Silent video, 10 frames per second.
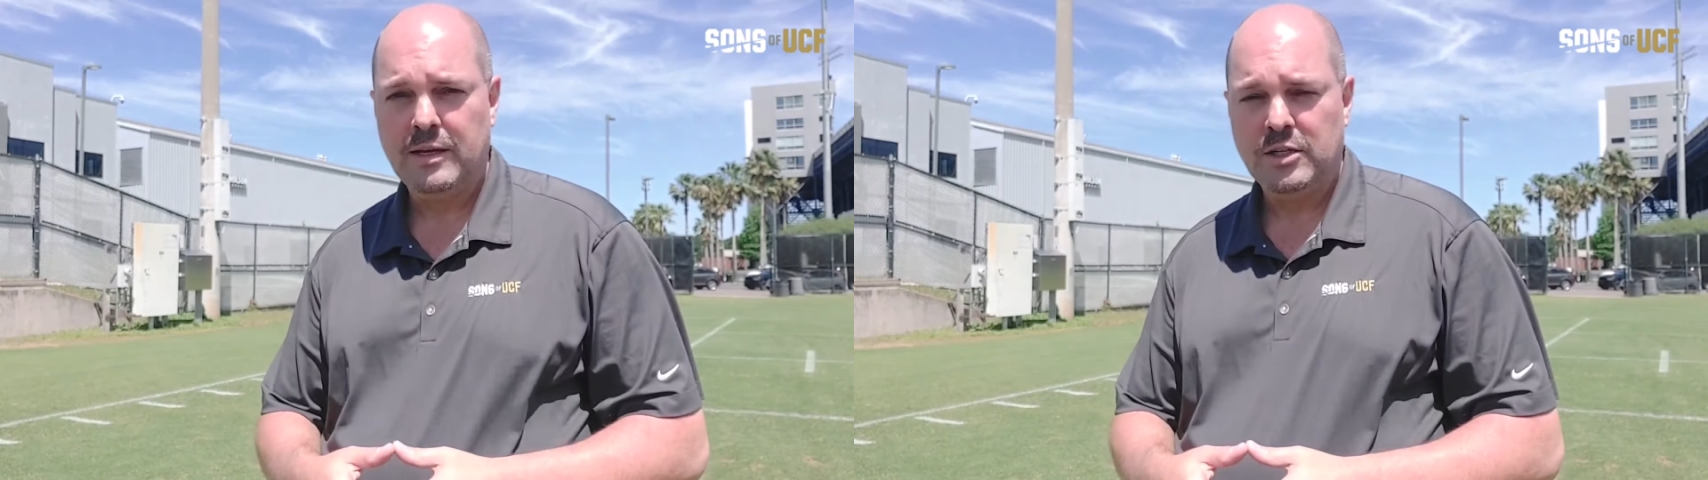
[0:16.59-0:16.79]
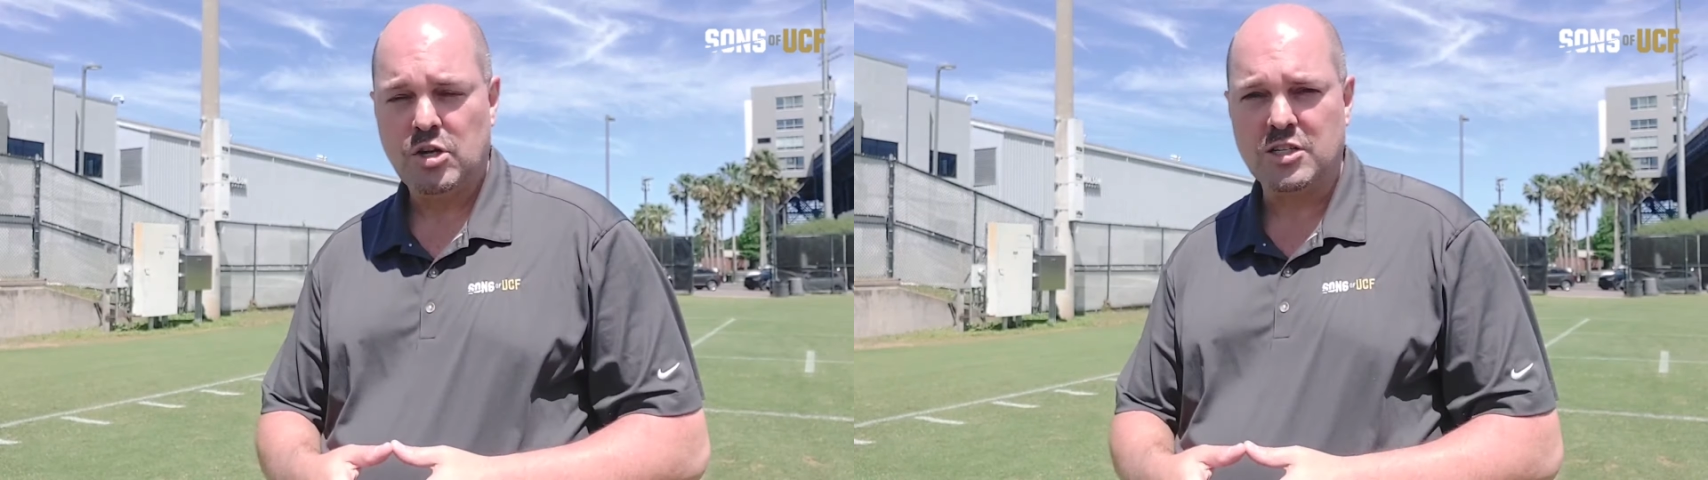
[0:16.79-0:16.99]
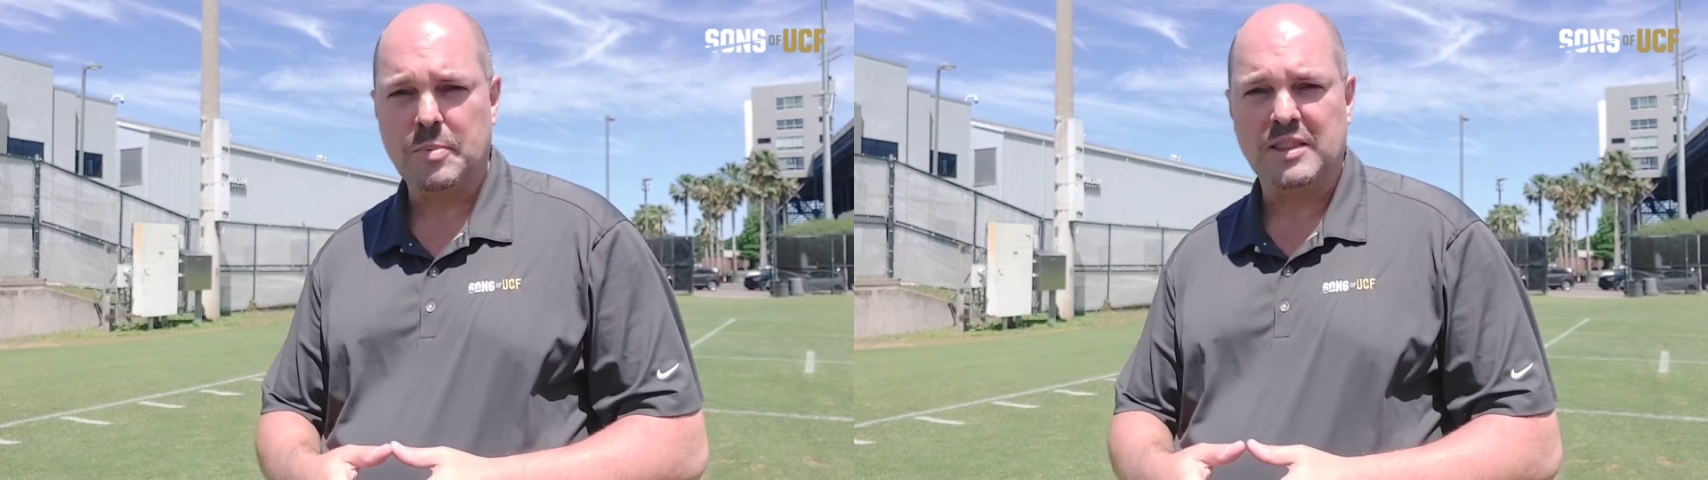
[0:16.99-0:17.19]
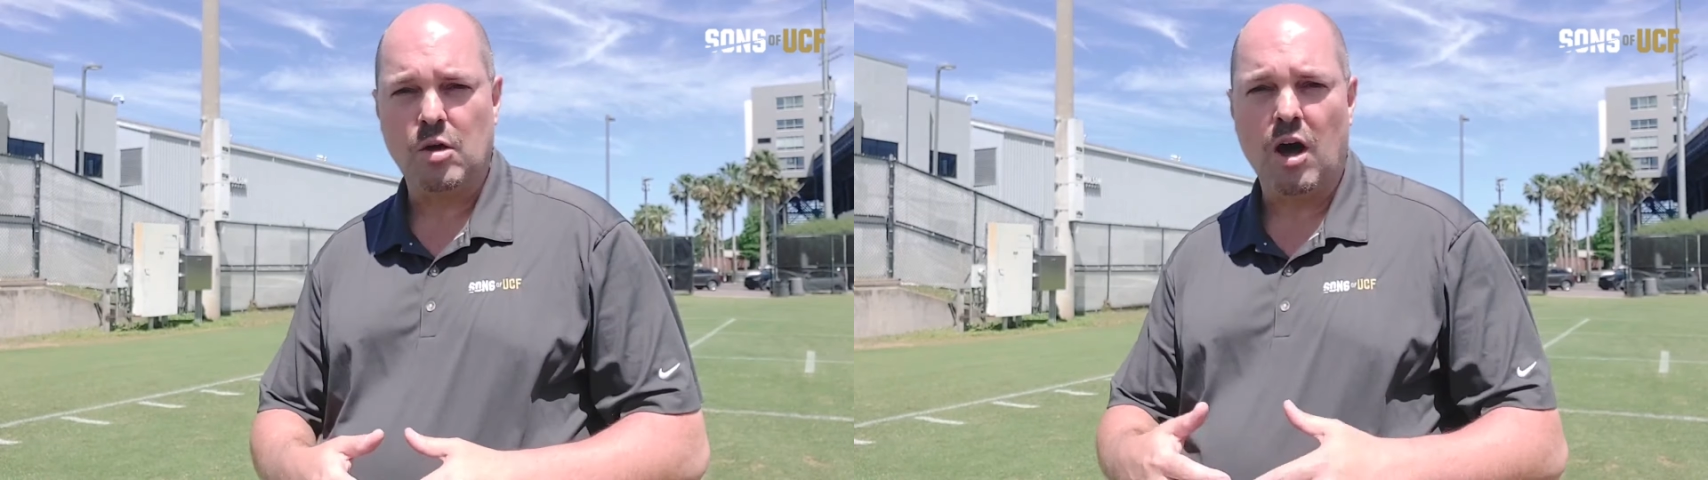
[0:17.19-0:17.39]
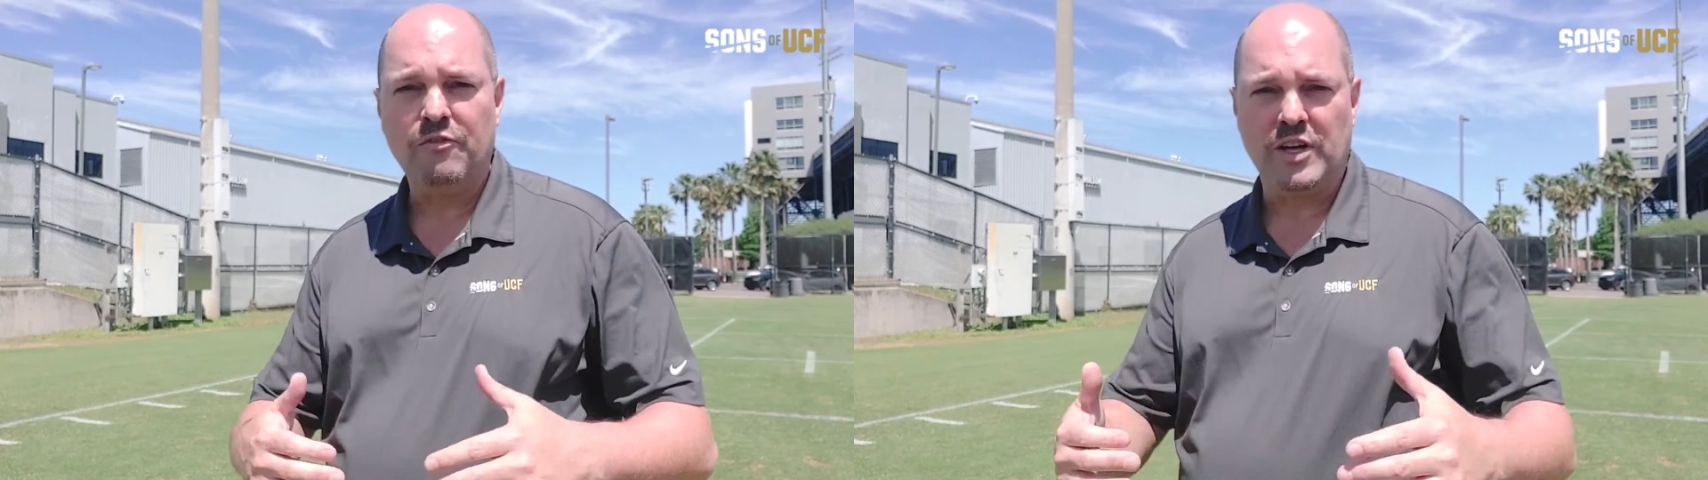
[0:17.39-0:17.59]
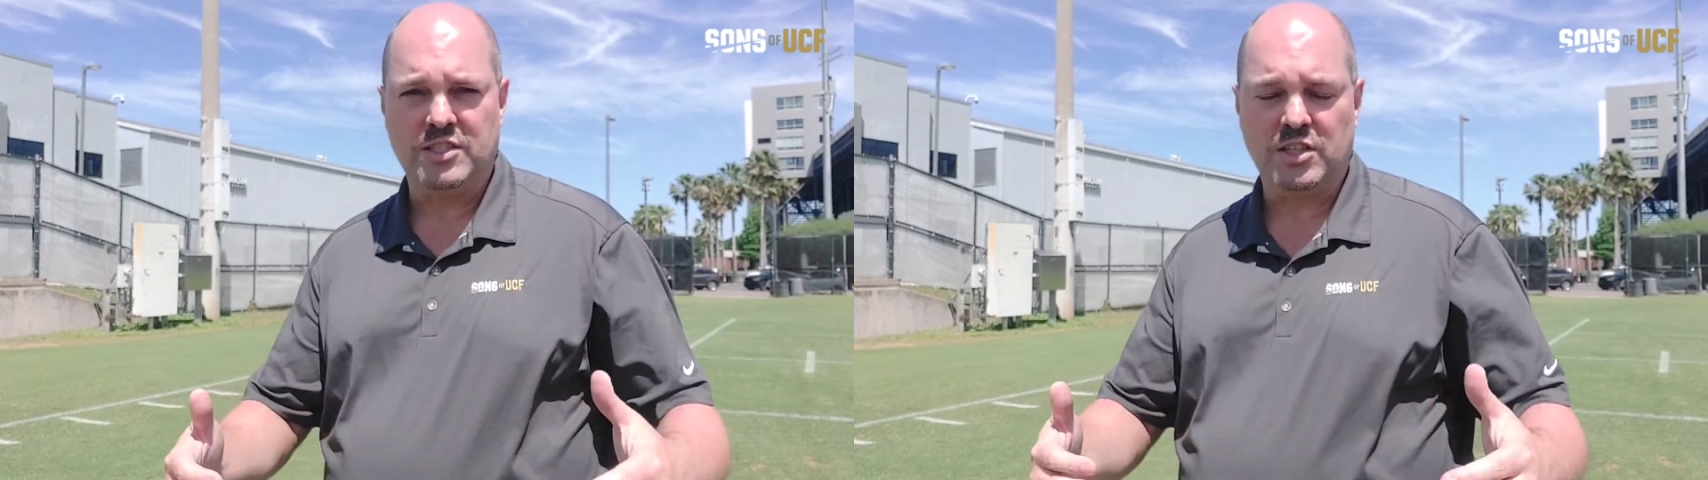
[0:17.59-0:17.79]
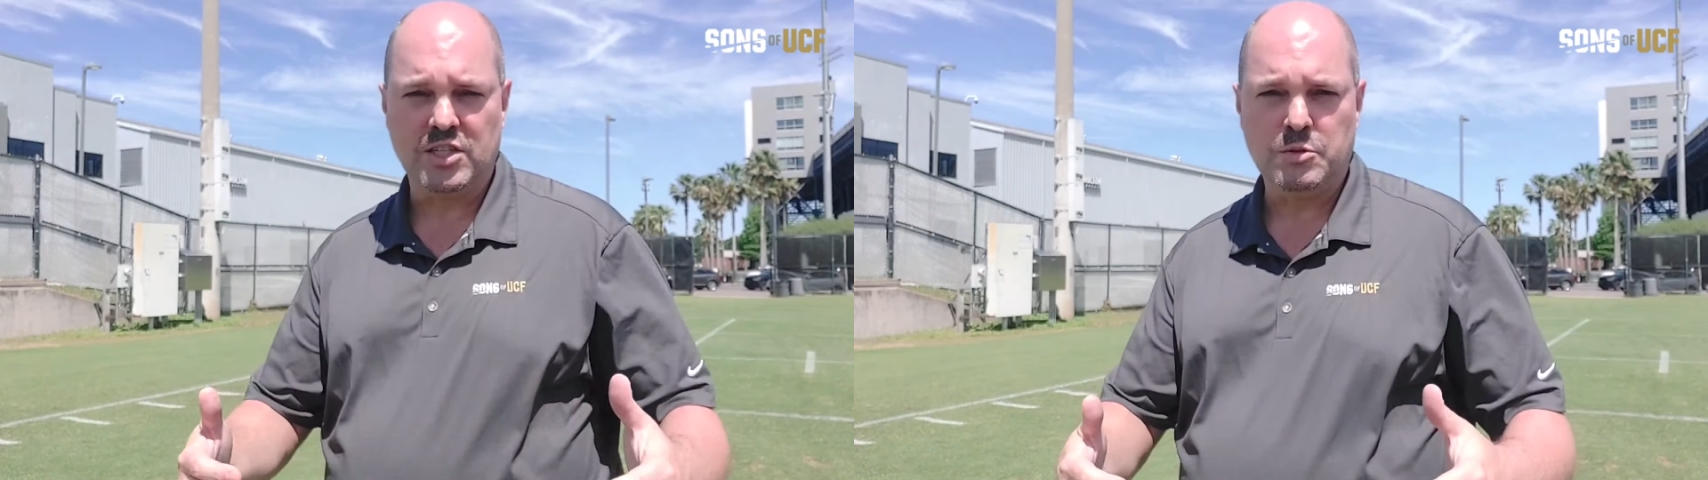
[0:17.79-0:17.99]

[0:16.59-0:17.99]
talks about the offense at this